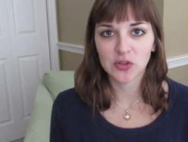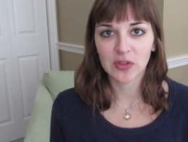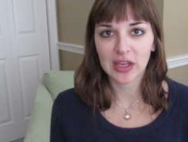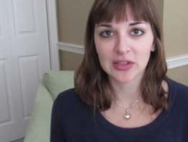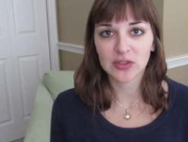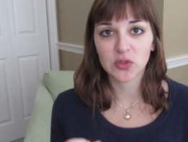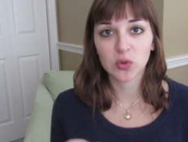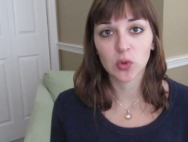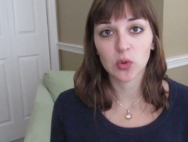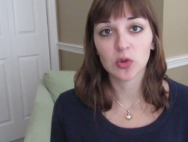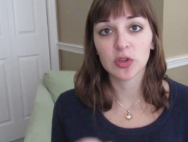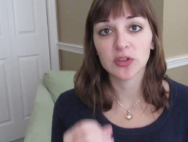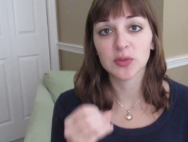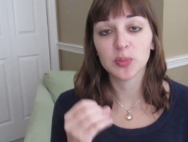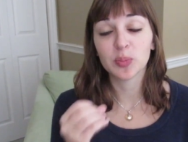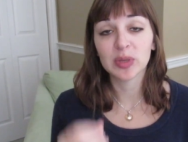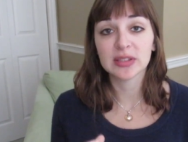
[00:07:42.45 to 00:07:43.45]
that
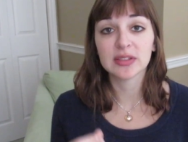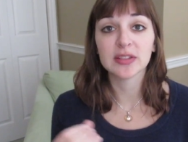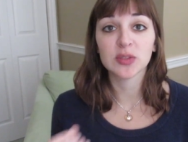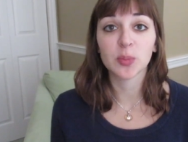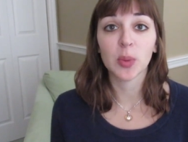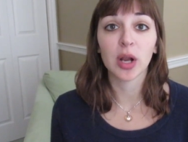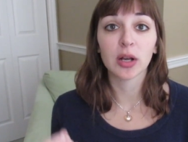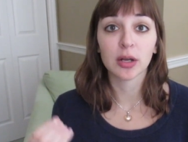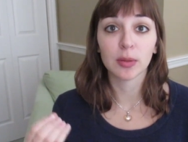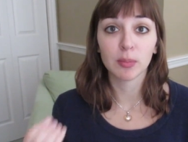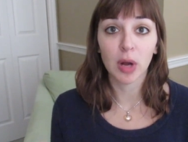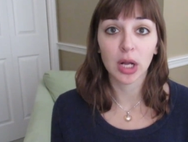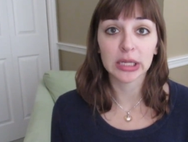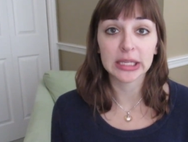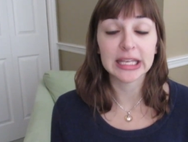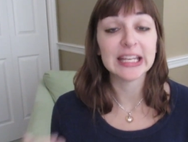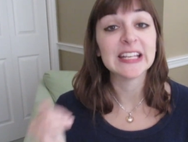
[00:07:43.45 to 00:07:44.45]
Scrooge's business partner
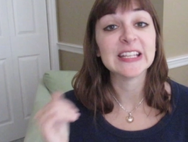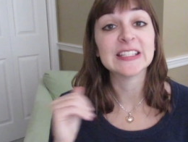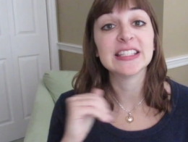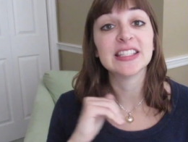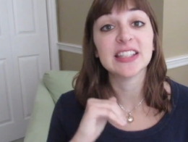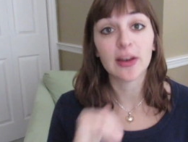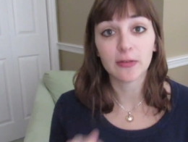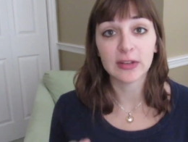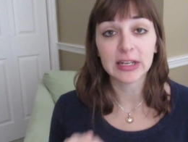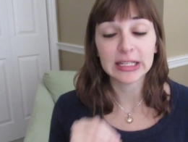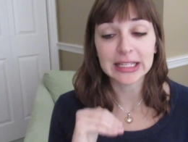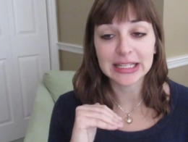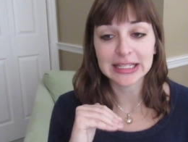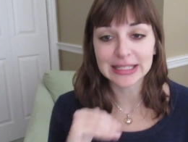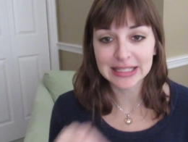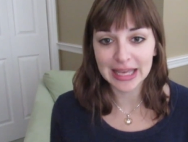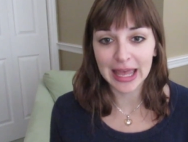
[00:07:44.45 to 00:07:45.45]
Marley is
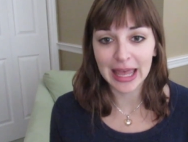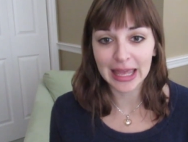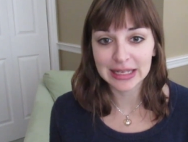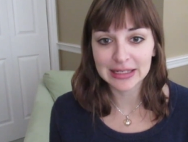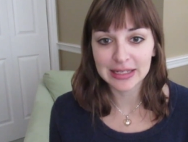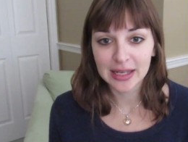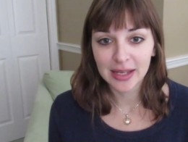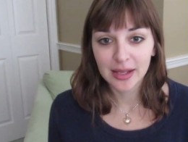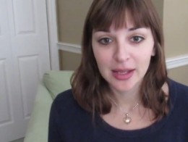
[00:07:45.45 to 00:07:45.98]
definitely dead,